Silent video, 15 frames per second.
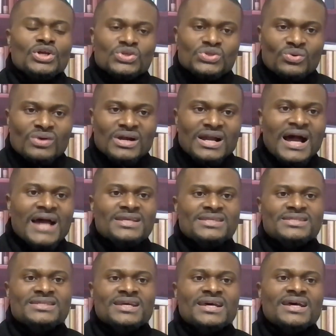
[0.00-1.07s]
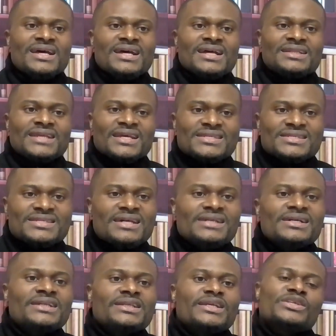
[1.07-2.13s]
So guys, the
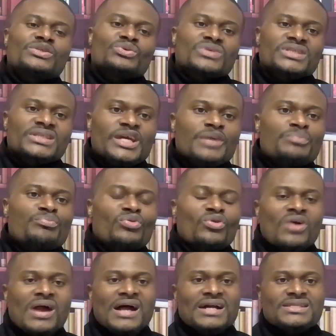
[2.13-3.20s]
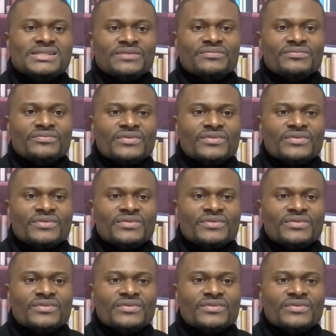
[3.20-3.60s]
secret is to stay proactive.